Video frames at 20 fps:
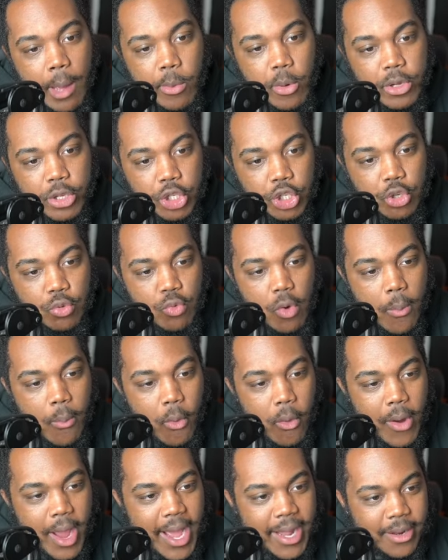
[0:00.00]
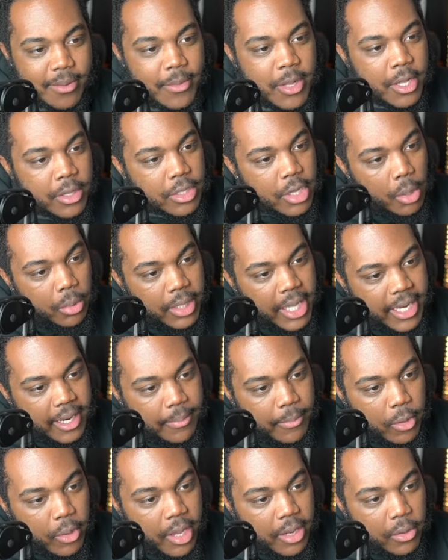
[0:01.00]
going to shoot one more at him. Don't let
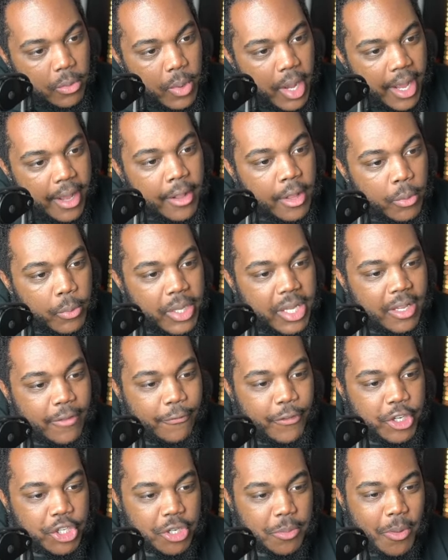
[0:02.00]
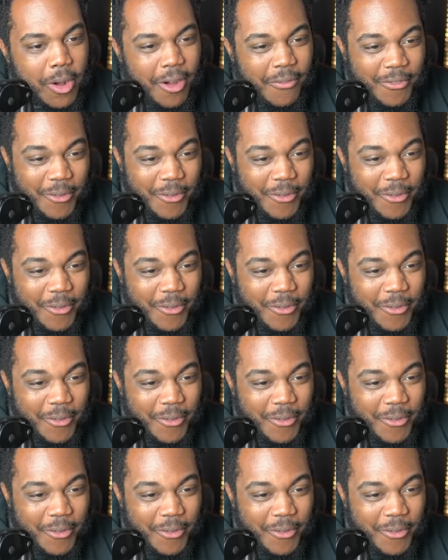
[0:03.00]
him get away. We need to finish him off.